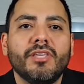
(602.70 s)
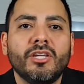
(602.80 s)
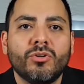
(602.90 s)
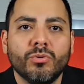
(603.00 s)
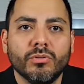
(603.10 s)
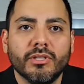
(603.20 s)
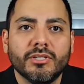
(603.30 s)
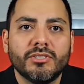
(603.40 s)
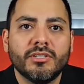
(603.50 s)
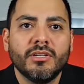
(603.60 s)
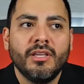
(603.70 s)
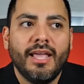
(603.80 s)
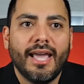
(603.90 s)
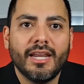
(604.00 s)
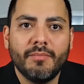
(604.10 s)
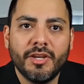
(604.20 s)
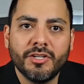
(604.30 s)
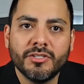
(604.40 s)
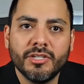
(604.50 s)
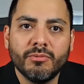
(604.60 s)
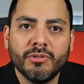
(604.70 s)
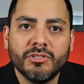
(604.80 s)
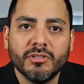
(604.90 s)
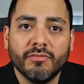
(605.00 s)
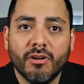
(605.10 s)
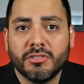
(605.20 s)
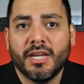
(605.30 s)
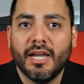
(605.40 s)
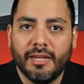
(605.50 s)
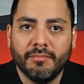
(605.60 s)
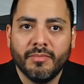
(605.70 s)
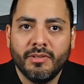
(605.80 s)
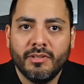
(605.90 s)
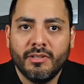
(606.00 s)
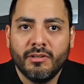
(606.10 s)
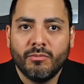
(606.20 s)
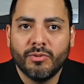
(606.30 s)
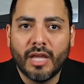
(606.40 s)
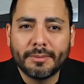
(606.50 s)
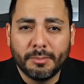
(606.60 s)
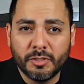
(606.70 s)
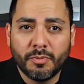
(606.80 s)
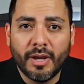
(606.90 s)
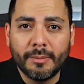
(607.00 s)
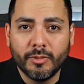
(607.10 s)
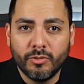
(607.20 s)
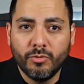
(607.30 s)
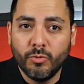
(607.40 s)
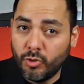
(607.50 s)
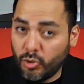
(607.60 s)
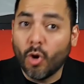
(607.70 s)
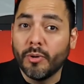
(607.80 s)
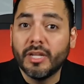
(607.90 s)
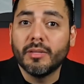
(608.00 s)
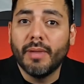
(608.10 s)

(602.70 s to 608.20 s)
the coolest animation sequence of all time with Optimus Prime going into